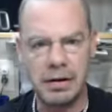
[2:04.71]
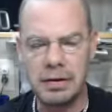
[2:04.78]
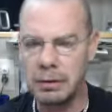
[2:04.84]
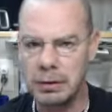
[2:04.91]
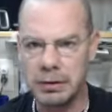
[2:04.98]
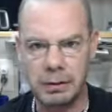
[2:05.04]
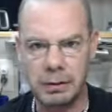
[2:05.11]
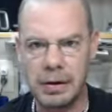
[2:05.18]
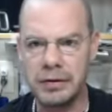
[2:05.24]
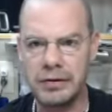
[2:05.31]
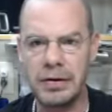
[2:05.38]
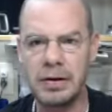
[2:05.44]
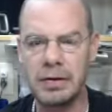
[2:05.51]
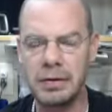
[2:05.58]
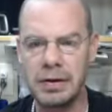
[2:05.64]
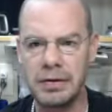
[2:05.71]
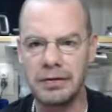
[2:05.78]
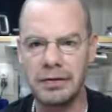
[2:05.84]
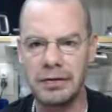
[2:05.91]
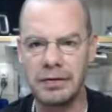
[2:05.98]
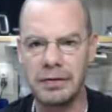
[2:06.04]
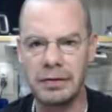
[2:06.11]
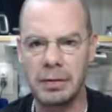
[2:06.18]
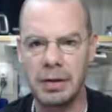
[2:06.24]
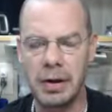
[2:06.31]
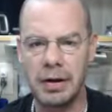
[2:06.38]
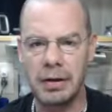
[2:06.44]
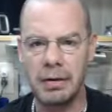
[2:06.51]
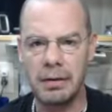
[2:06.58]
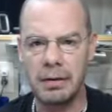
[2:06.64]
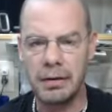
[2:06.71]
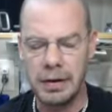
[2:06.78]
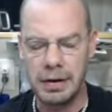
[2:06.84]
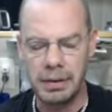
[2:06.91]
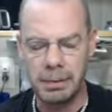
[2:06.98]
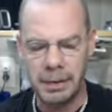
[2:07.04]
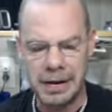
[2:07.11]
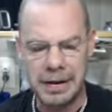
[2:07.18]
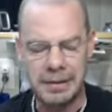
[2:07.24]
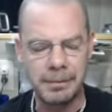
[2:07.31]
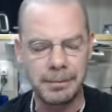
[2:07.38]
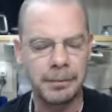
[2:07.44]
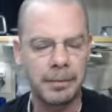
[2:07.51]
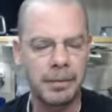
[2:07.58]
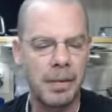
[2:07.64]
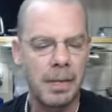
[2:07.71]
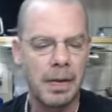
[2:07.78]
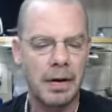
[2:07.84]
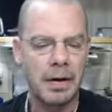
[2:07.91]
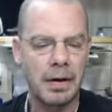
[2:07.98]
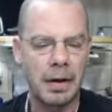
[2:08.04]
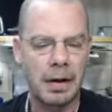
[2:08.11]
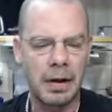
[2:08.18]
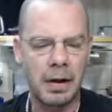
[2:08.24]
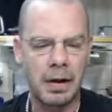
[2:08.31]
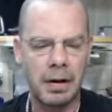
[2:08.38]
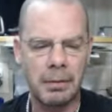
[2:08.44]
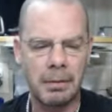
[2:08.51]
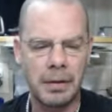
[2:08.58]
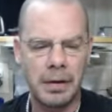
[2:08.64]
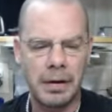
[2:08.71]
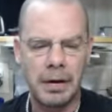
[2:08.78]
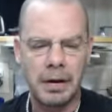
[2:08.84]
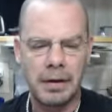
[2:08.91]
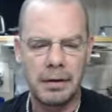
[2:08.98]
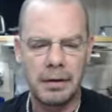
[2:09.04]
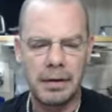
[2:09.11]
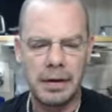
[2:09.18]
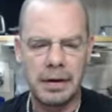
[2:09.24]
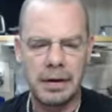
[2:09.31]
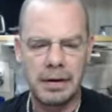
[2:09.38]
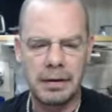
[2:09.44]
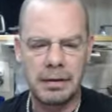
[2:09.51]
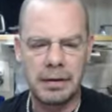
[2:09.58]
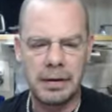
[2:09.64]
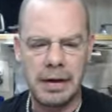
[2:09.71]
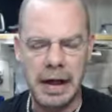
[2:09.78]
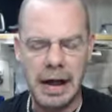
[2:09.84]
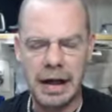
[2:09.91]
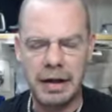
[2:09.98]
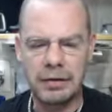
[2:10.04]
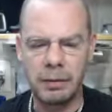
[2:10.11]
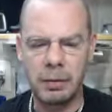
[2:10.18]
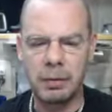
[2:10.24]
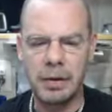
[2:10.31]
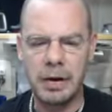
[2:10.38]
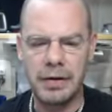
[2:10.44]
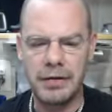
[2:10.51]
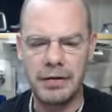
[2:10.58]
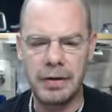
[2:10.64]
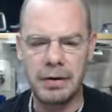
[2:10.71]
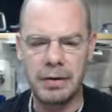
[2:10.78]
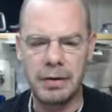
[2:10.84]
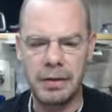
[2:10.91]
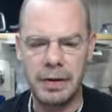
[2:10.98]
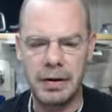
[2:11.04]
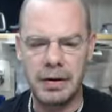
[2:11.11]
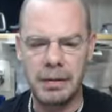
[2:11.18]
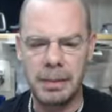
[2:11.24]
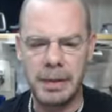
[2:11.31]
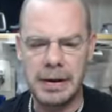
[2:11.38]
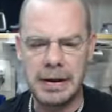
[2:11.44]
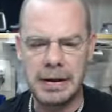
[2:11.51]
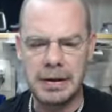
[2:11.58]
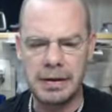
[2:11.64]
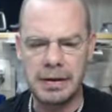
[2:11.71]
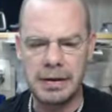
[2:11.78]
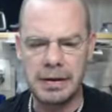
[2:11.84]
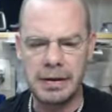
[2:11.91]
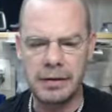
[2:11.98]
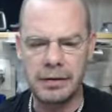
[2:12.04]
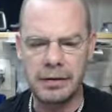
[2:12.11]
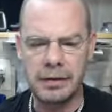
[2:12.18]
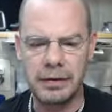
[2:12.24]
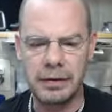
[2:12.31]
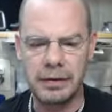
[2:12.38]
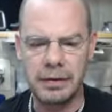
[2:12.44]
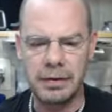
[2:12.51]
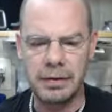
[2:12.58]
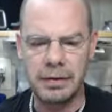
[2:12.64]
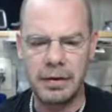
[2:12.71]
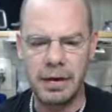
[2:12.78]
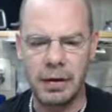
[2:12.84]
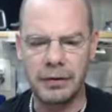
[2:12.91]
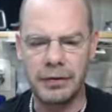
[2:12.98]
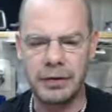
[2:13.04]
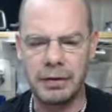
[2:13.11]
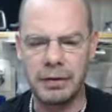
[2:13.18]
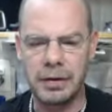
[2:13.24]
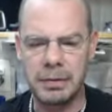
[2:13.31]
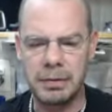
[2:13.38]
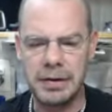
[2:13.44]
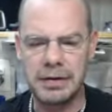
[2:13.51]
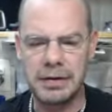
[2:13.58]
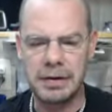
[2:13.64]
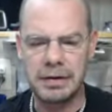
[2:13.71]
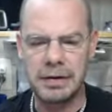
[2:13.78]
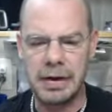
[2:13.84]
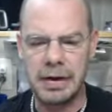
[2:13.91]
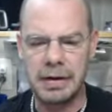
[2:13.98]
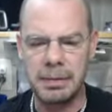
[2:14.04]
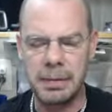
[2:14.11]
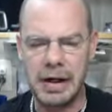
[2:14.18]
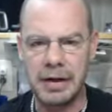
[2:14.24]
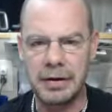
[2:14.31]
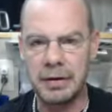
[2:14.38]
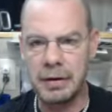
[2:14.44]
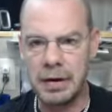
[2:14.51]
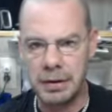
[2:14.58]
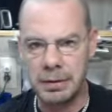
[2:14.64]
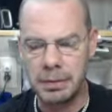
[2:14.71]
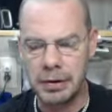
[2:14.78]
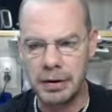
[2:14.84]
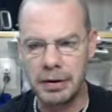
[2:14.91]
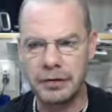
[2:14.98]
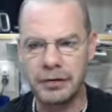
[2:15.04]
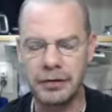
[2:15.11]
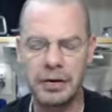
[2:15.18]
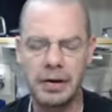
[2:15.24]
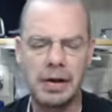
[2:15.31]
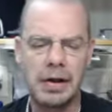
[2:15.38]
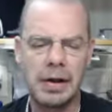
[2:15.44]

tell you what the ratio is to uh, thin the paint. Um, the the actual ratio to thin the paint is also going to be dictated by your airbrush